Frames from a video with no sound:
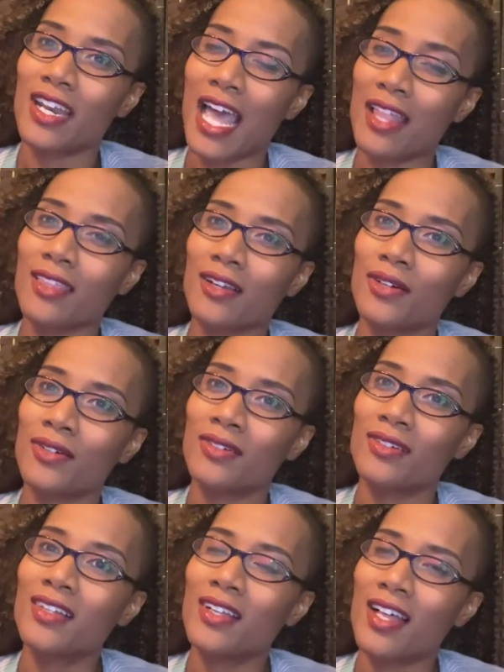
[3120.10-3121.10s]
an
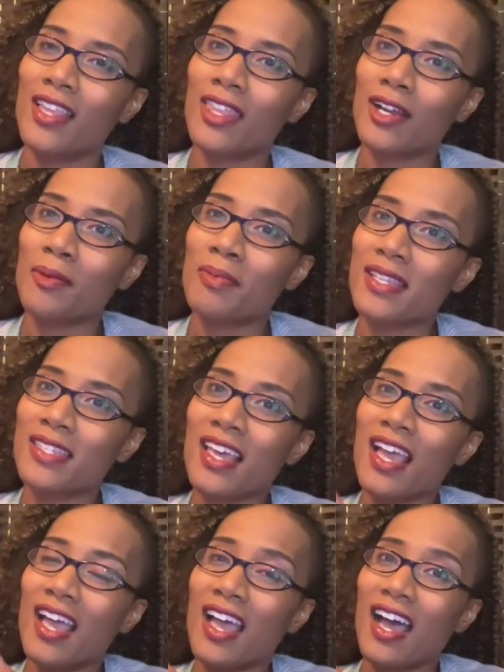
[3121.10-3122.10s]
ethical therapist.
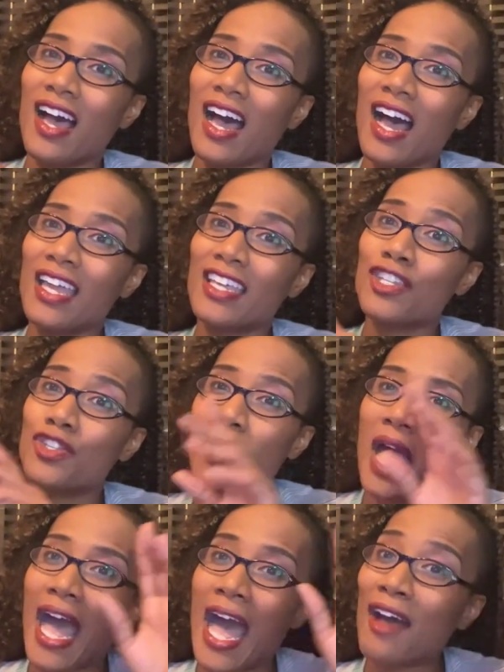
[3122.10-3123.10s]
I can do
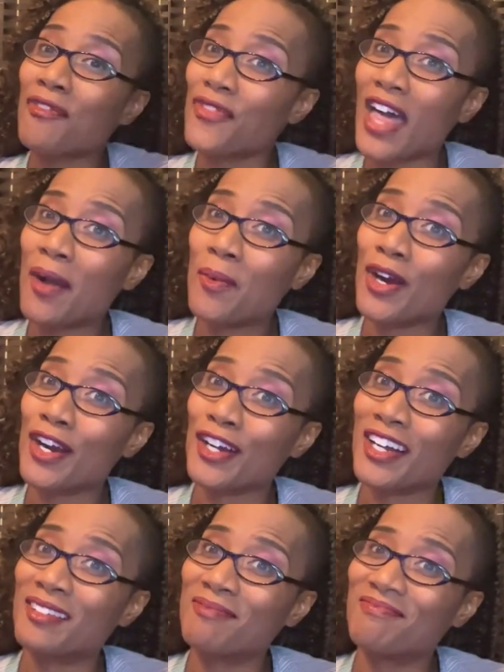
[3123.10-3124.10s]
half that
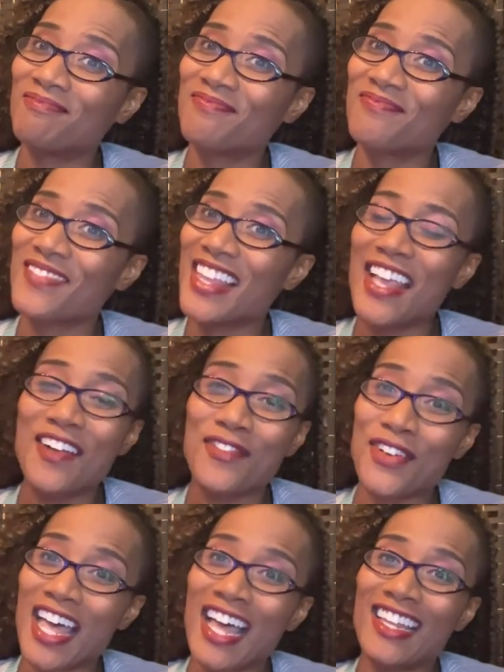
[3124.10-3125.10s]
work
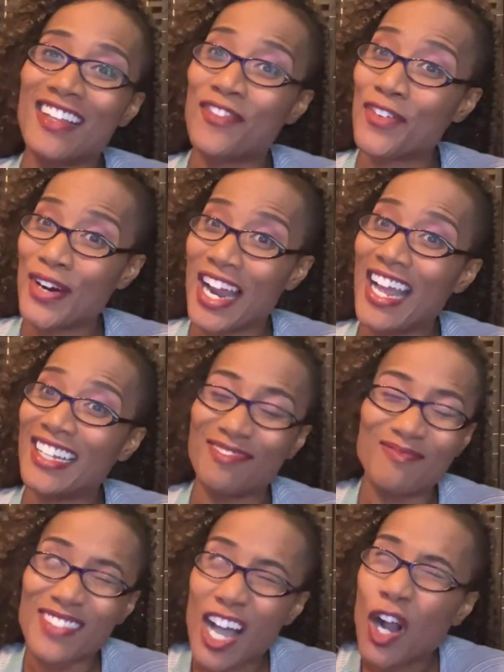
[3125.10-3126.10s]
for
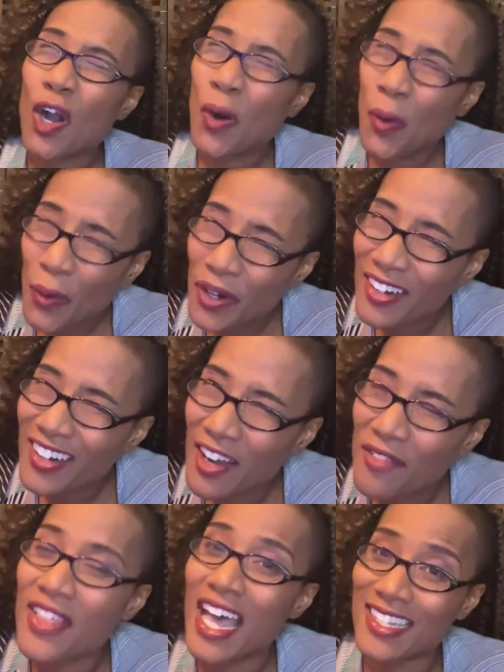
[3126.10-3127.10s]
a quarter
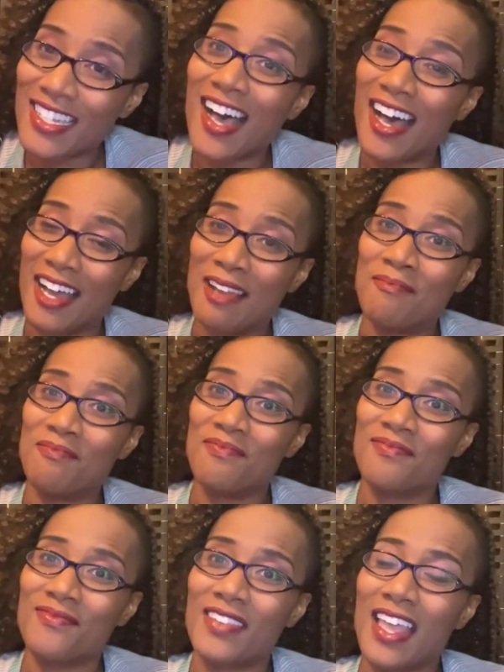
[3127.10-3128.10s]
of that time.
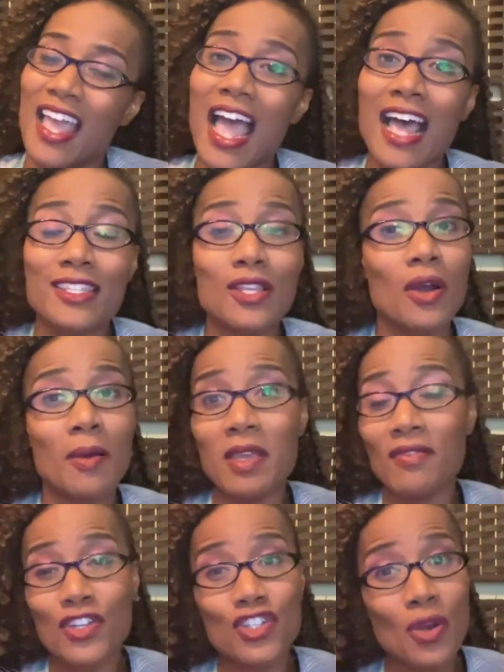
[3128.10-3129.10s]
And so I'm
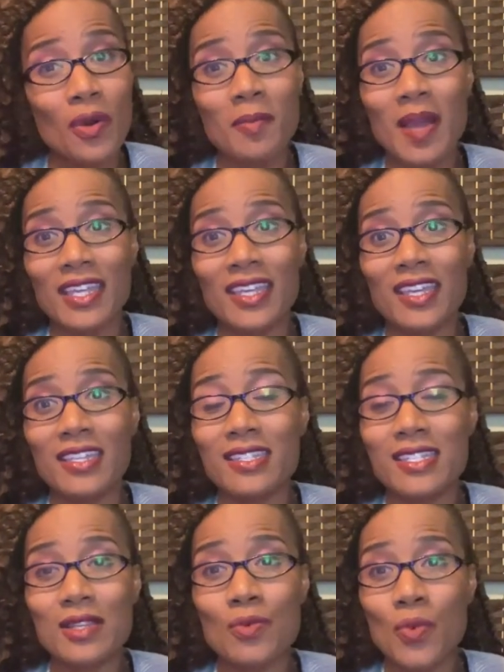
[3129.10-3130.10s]
even showing my
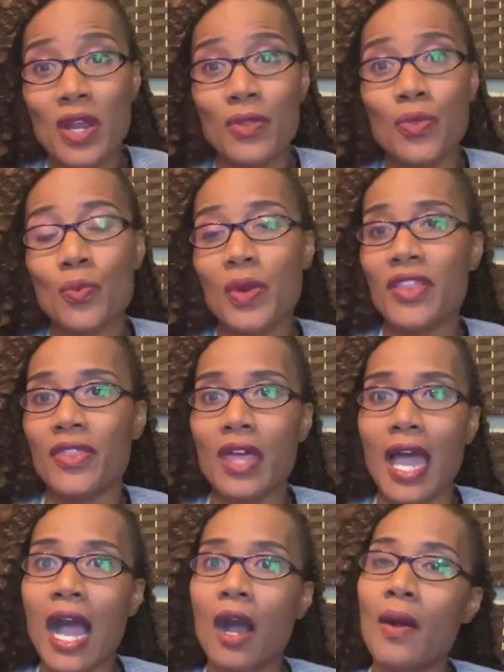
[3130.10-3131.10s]
kids with
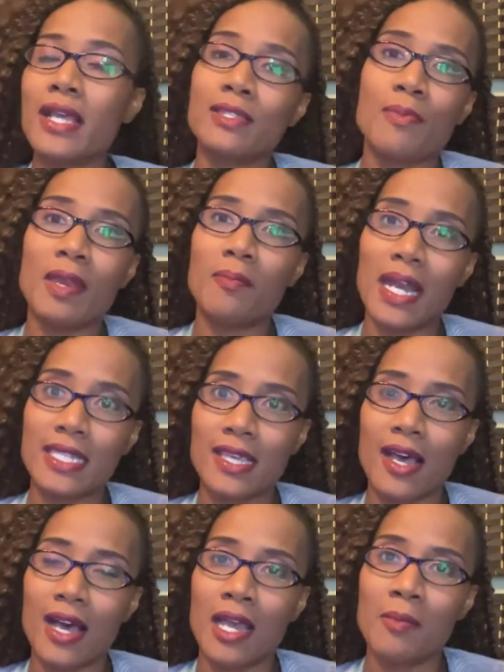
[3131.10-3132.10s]
how I spend my
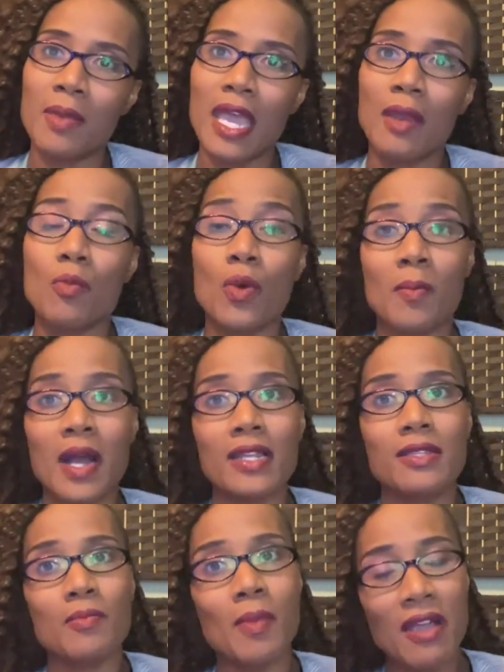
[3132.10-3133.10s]
time and what
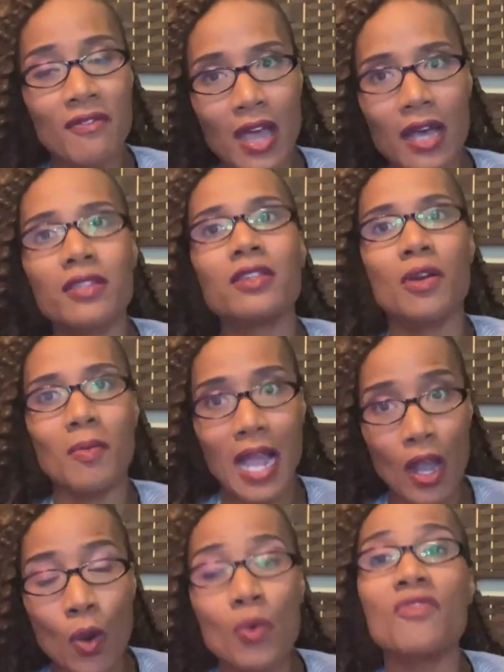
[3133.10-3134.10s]

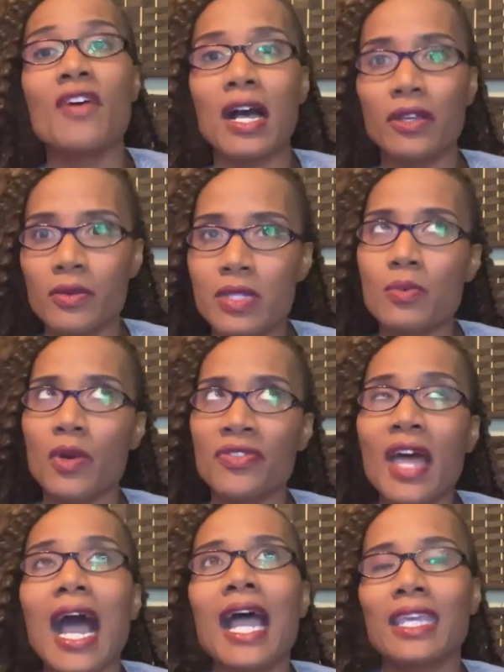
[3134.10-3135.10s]
my own value is worth,
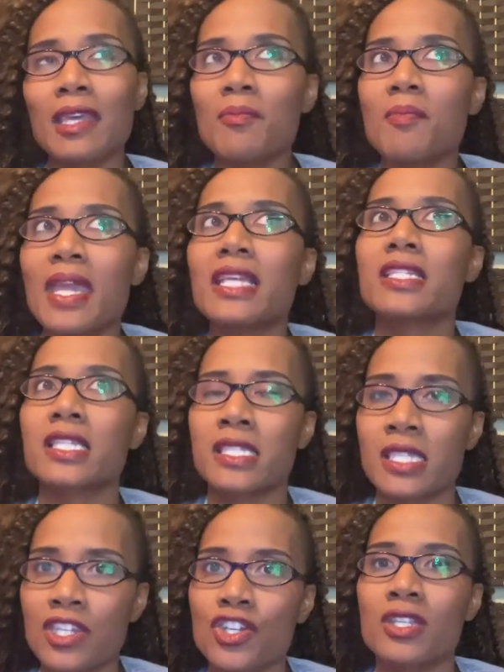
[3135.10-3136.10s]
that I can make
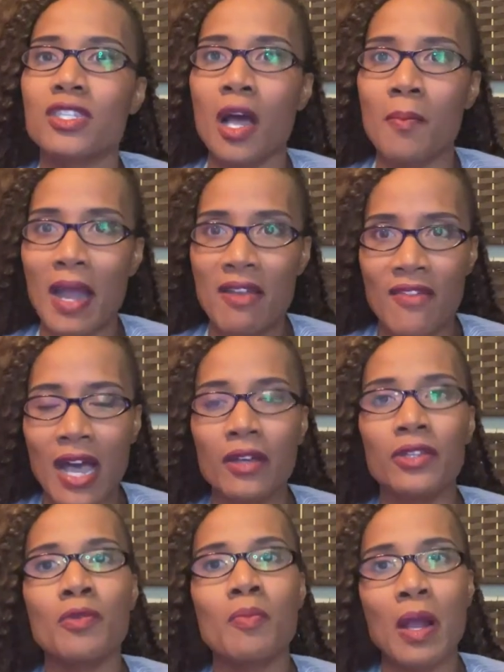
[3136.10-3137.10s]
decisions on my
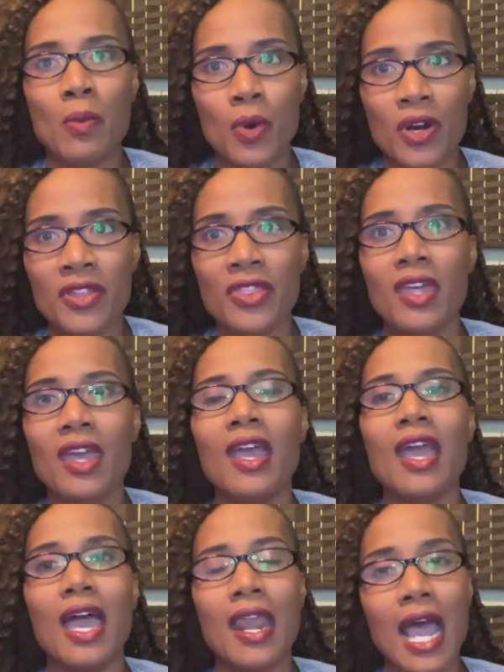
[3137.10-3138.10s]
value, my worth,
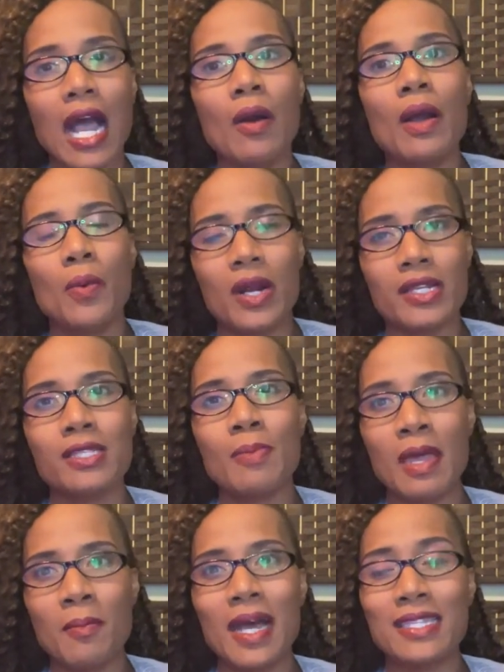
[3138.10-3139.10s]
and how I want to
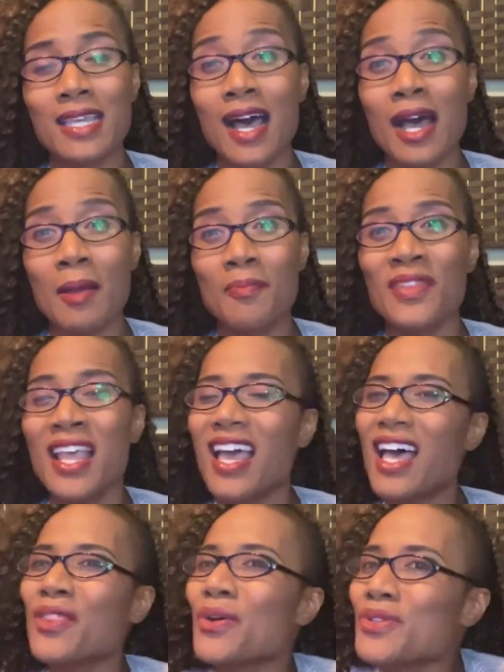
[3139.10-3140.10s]
spend my time.
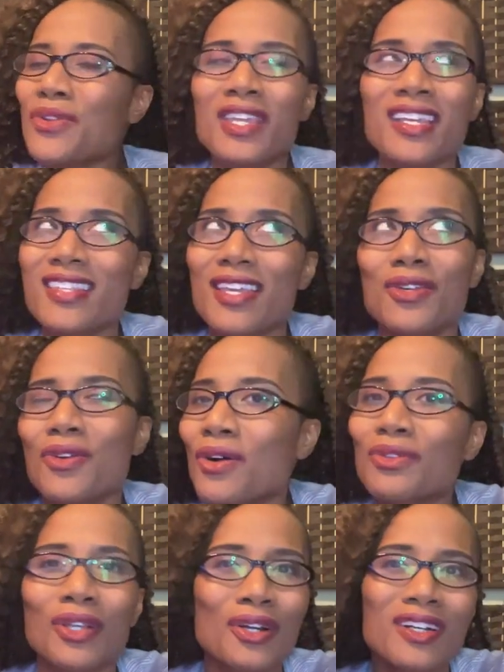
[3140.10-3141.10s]
And those are things that you
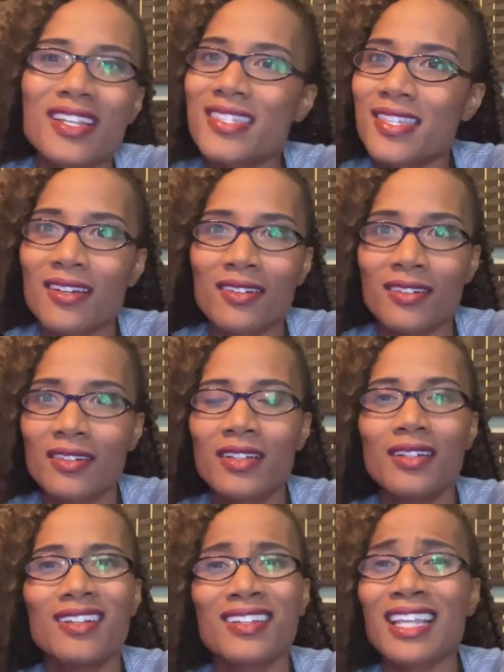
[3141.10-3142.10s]
don't learn until,
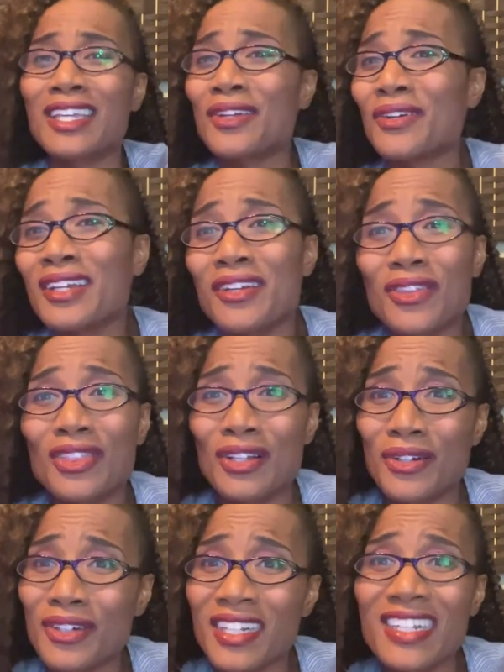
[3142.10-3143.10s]
like, you're in your
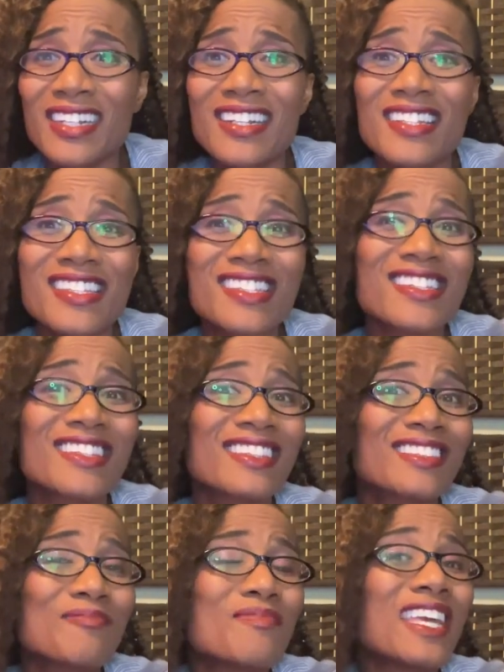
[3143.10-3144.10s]

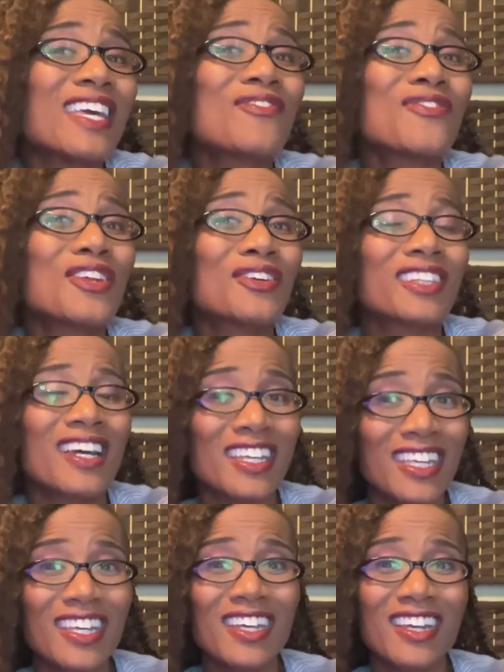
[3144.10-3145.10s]
30s, if you're
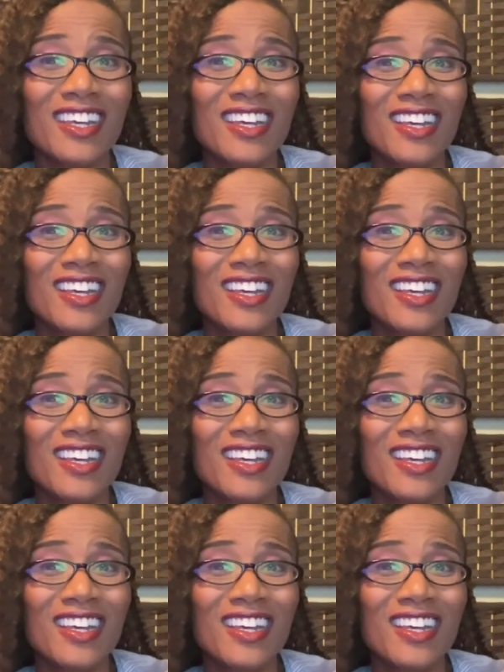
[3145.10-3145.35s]
lucky.